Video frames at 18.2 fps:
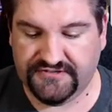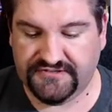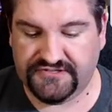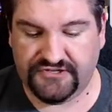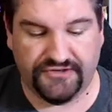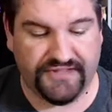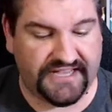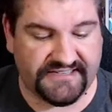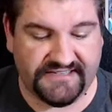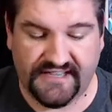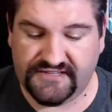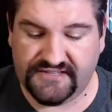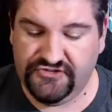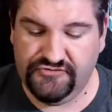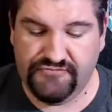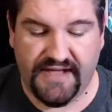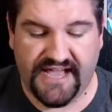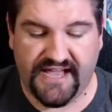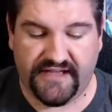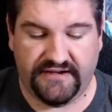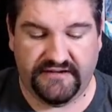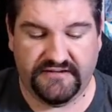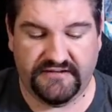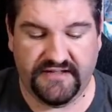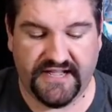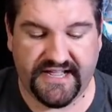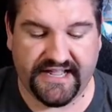so that's not too bad.
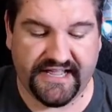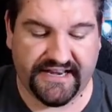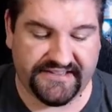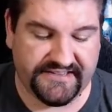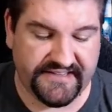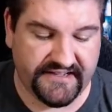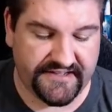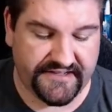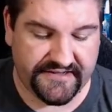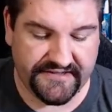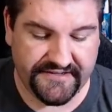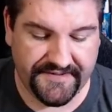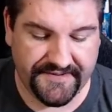I gotta tell you,